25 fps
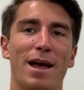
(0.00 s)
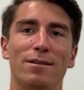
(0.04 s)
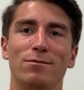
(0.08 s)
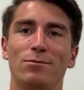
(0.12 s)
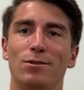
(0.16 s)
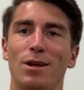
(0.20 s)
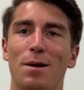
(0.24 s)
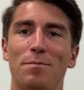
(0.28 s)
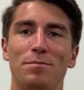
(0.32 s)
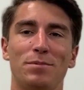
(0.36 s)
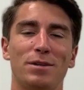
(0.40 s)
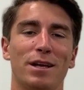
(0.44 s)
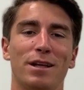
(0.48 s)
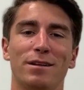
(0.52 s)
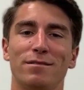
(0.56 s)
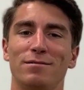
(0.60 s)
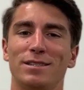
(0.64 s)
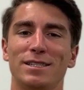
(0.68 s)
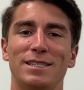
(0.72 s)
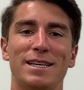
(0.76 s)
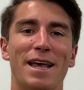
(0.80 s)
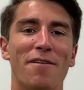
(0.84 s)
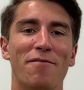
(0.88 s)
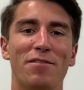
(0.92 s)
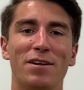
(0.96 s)
up to
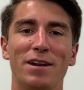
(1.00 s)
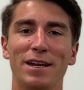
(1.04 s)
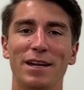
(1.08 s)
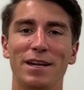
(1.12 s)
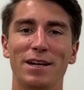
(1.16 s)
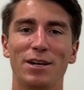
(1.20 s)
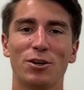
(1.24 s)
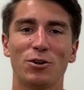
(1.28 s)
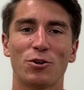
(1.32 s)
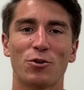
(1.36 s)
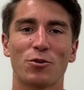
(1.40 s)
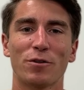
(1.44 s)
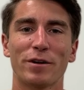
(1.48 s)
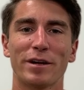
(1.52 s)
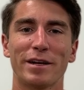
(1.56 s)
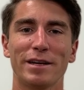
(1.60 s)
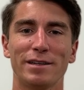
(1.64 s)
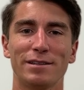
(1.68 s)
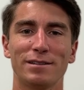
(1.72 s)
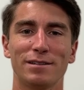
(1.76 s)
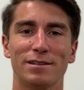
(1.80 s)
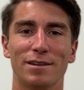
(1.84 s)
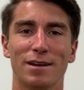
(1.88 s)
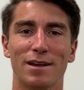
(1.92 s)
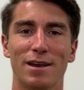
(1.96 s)
70
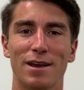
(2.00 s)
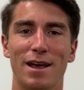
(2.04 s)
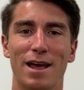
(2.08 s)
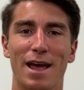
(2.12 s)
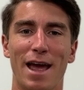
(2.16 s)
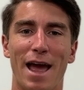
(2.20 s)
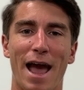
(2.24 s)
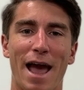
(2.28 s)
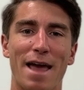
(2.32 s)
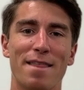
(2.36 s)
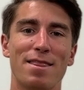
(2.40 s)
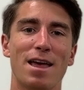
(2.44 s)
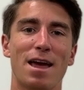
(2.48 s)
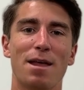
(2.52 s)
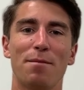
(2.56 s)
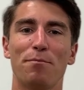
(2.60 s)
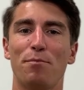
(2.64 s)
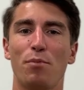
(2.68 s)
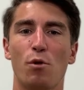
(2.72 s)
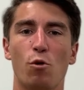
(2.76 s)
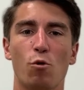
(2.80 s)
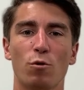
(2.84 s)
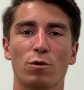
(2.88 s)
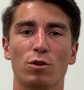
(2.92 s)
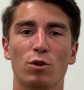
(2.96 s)
degrees and then
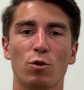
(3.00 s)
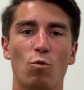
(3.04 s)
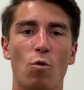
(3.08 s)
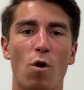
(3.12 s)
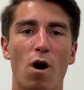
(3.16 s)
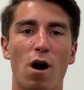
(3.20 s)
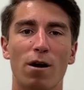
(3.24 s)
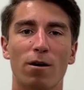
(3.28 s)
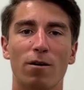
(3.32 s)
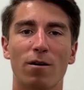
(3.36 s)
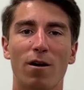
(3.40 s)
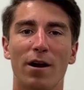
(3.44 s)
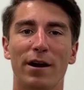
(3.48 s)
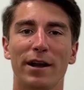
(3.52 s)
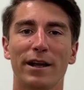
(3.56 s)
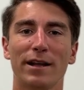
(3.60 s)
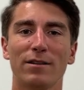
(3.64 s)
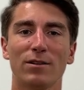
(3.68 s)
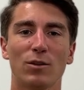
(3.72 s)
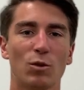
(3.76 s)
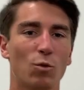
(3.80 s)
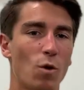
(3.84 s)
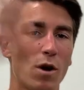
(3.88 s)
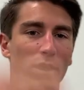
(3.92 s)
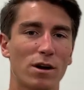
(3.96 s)
poured the water on
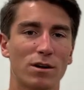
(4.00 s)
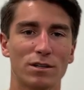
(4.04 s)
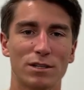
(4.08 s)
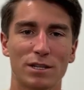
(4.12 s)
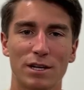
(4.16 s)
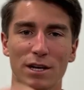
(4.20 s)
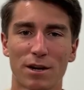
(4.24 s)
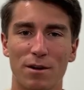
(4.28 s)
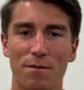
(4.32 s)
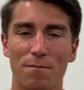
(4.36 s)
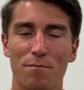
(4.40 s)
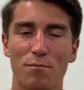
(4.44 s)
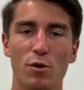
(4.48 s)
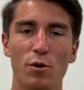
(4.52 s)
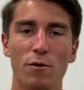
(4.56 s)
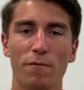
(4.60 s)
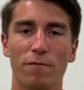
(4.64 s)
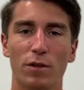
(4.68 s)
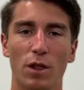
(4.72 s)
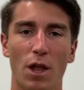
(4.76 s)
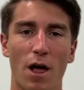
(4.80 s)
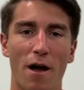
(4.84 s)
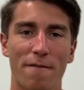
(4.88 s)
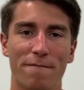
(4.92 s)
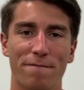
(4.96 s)
it, the water is going to move
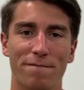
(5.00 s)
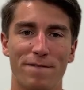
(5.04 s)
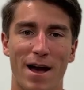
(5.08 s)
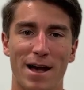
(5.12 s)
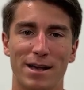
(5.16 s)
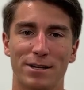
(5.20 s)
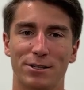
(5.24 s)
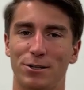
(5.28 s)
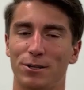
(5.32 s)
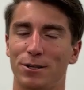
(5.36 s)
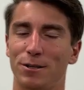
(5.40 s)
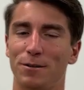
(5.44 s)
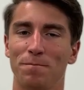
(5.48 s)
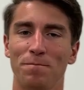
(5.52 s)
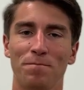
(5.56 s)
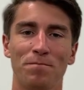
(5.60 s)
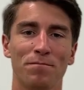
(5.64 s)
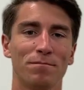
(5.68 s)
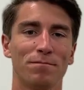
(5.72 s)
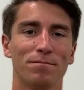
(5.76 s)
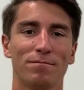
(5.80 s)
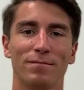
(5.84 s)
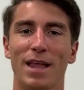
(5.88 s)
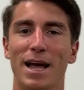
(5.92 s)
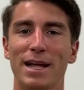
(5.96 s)
a lot faster.
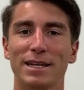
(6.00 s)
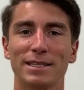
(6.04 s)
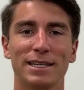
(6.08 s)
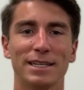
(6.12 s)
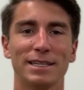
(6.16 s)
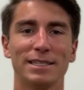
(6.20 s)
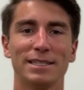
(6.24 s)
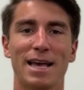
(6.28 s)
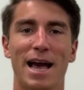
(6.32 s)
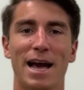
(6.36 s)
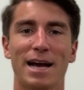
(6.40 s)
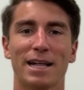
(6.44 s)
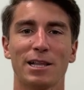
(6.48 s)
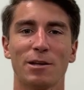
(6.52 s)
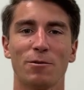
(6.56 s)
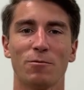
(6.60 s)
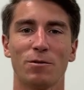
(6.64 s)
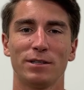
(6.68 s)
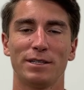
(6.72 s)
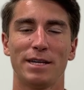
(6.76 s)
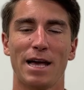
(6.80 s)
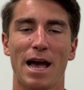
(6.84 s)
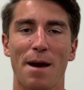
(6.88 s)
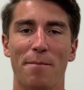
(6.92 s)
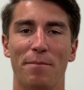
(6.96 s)
That's exactly
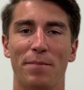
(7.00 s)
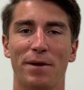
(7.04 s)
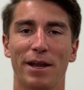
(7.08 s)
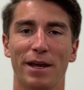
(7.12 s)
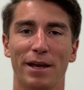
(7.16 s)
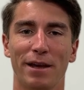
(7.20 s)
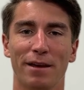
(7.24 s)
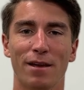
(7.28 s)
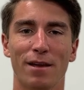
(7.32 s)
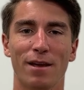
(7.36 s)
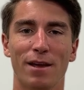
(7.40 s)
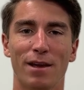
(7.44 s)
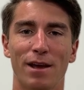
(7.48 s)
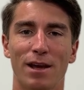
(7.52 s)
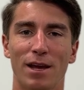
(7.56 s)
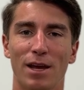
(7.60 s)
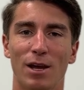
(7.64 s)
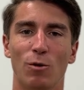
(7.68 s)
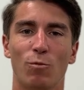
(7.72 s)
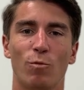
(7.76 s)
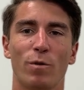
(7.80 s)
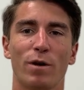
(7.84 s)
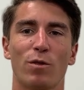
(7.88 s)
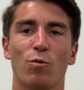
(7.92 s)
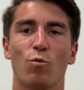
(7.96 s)
what's happening
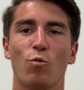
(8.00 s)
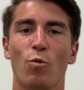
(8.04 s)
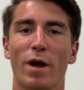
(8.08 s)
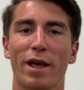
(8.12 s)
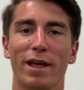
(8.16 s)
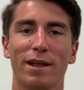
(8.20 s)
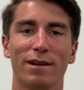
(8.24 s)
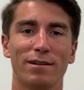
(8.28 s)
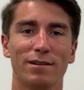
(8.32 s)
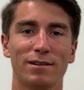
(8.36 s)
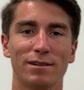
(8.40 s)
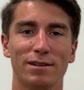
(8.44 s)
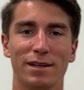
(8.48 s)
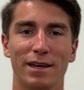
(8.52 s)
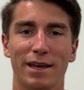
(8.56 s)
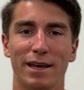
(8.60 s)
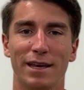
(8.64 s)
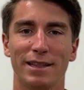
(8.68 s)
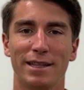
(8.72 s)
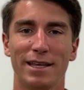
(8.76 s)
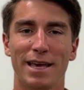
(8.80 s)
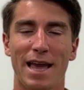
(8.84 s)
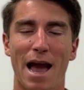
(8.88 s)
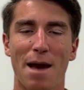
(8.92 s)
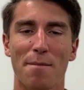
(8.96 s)
with wind
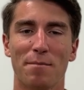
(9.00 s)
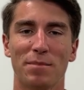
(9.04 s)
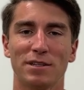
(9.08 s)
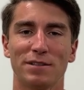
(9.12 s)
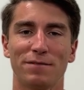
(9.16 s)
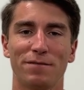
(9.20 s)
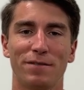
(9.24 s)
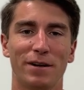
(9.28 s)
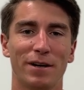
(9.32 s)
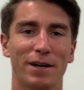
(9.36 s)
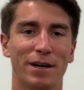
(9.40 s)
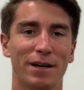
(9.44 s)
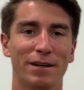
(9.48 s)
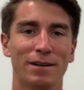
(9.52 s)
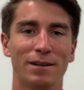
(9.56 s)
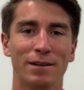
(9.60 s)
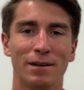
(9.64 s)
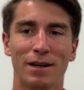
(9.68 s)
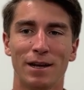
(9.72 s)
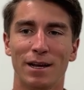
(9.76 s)
in the atmosphere. And